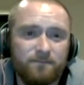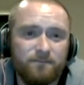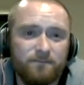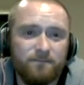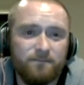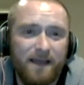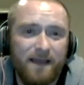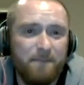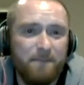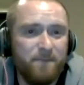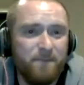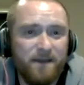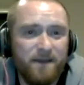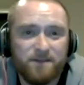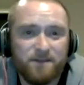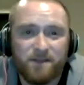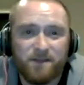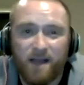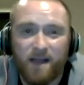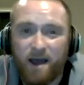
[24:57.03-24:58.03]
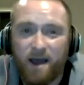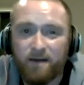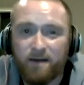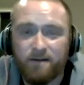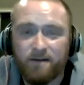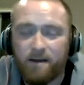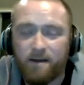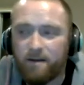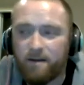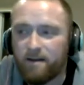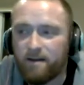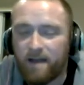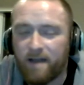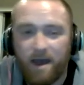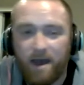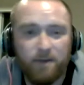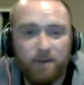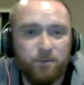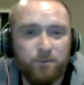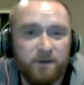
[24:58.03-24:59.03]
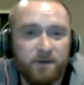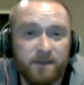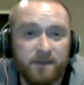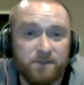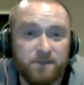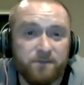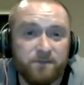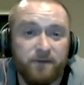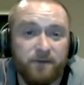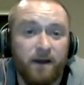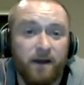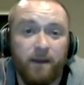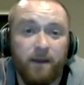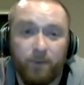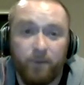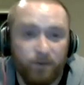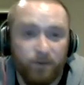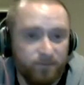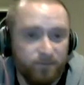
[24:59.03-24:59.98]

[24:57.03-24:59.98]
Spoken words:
At best. Godwin is phenomenal.